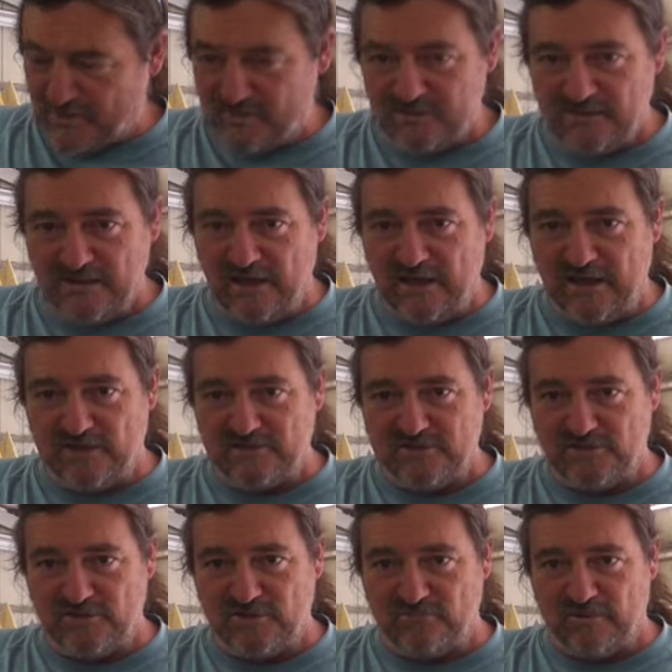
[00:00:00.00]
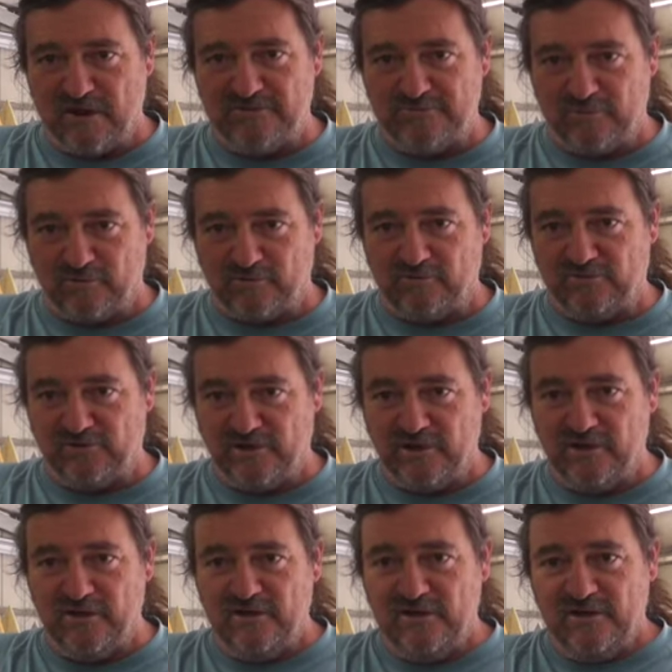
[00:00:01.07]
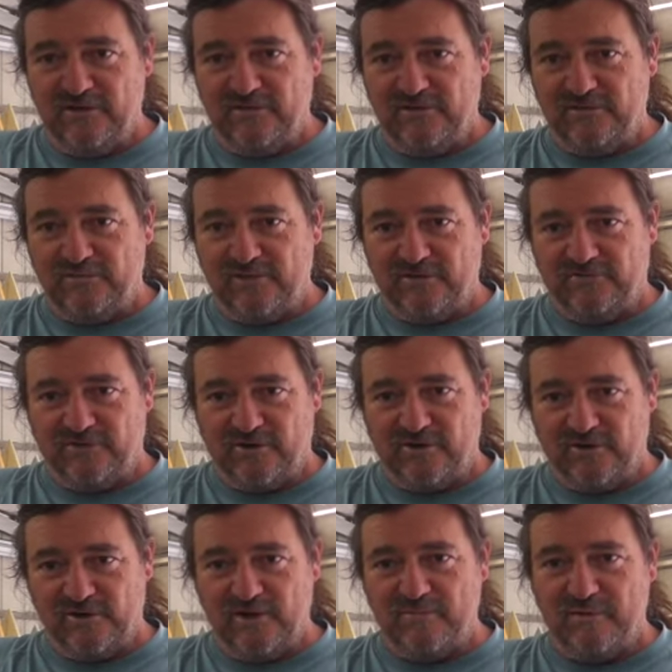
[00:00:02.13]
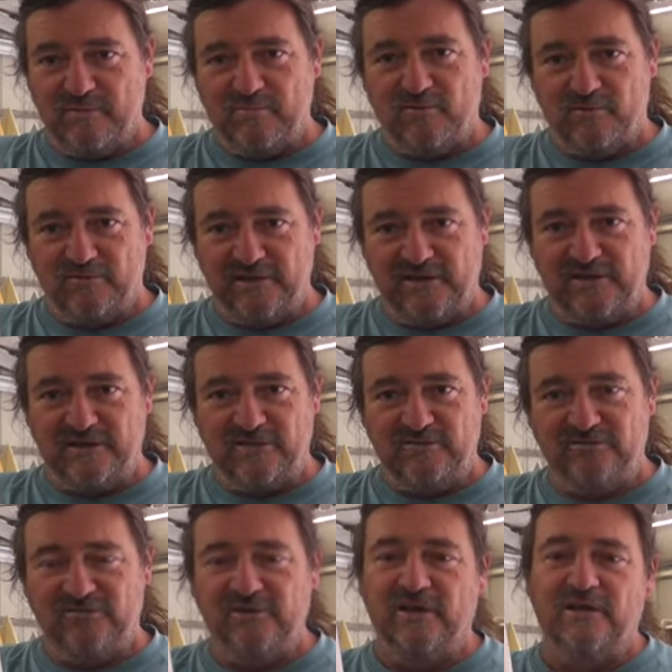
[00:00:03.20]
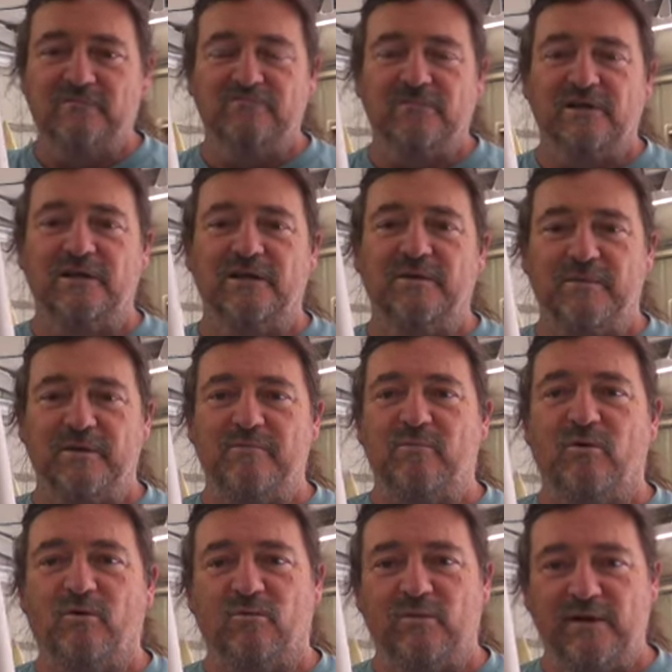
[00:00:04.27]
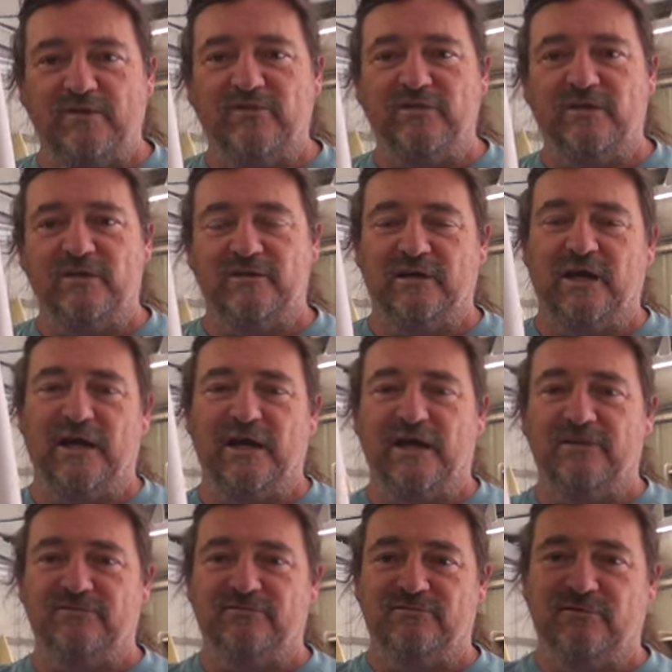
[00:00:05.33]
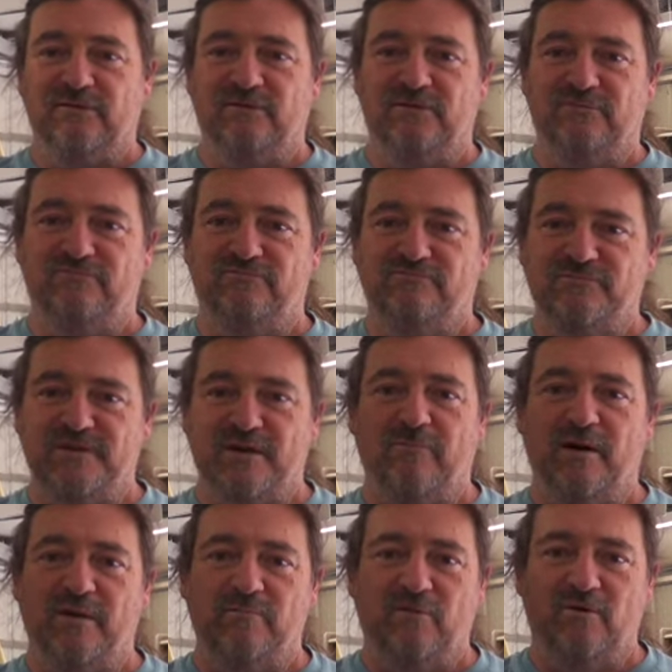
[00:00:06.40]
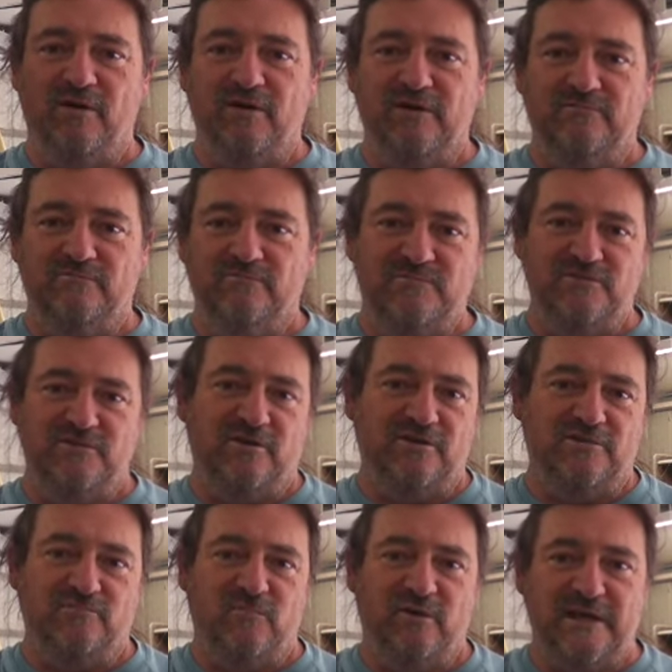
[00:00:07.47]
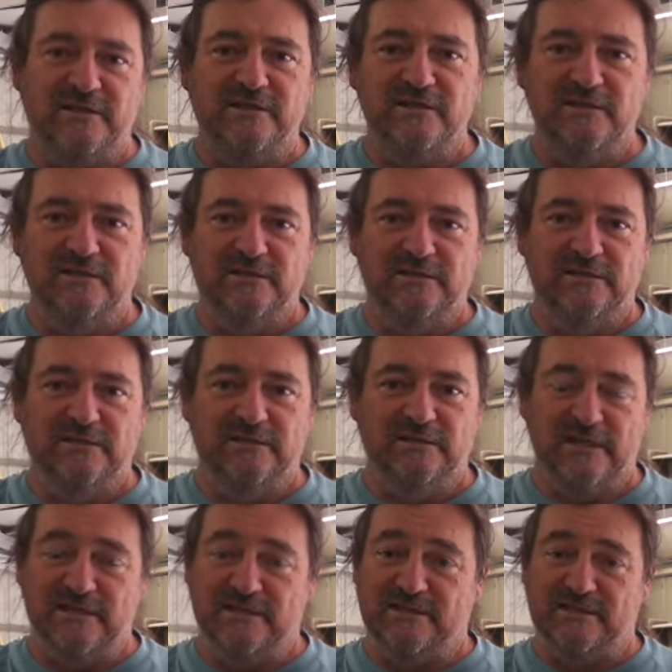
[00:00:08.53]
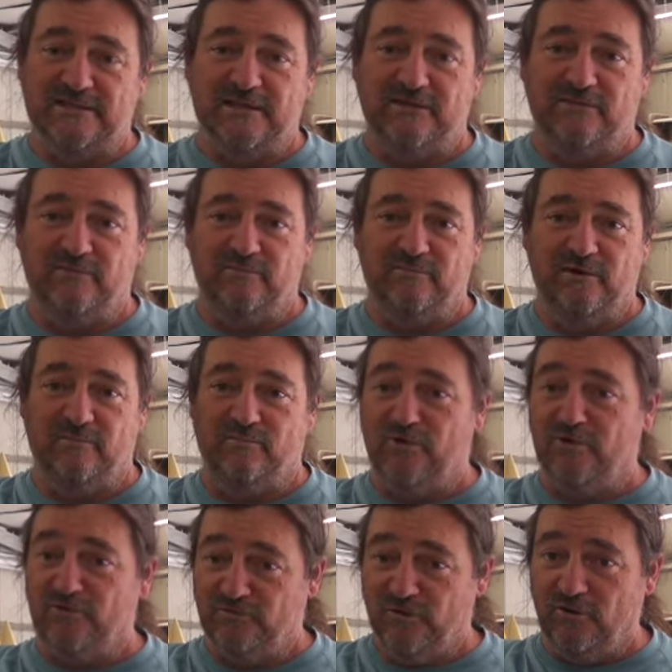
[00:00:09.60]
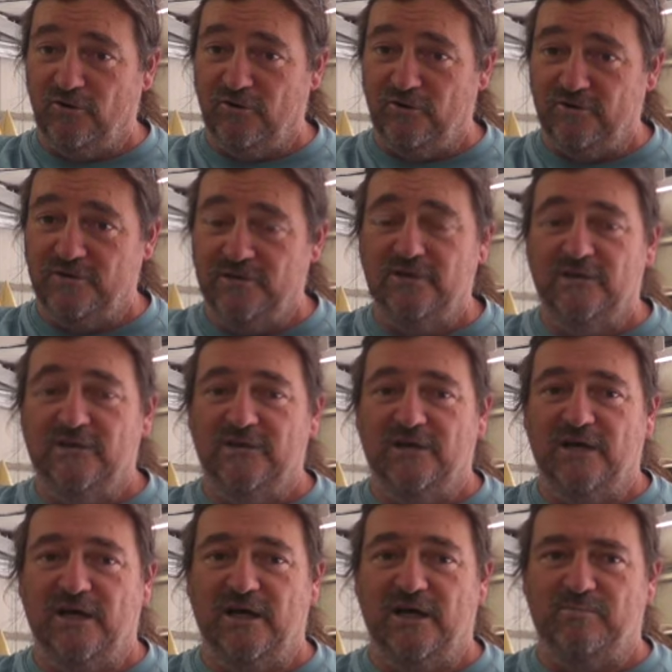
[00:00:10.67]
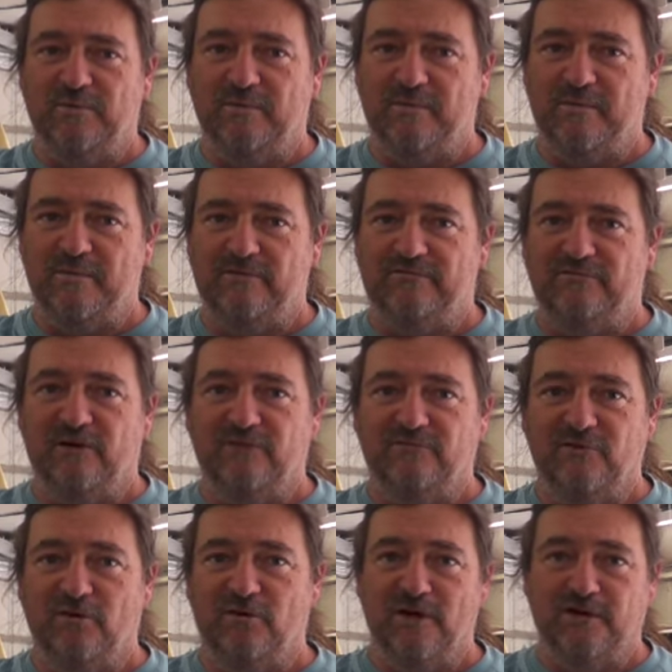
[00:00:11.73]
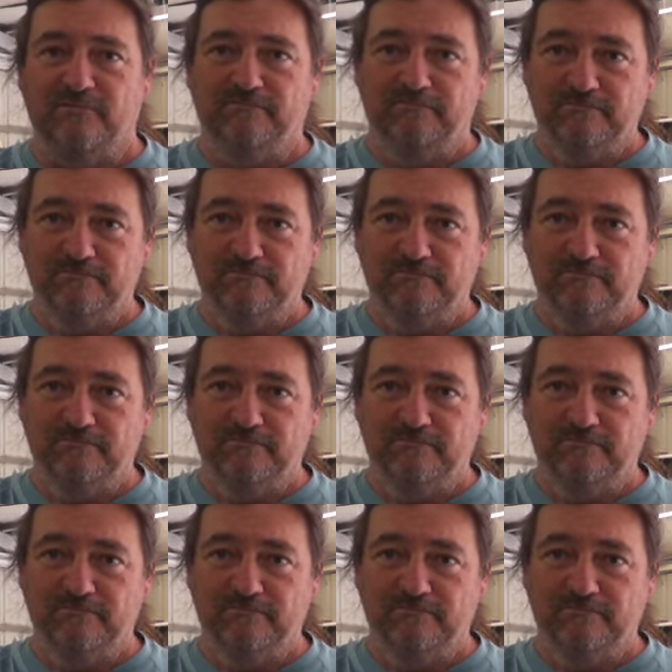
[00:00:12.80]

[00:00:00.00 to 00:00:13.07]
yeah, it's a Shiraz model. So this one's got a little bit more thickness, a little bit more width, and for someone my size and weight, as I said, I'm not tall, probably about 5'9".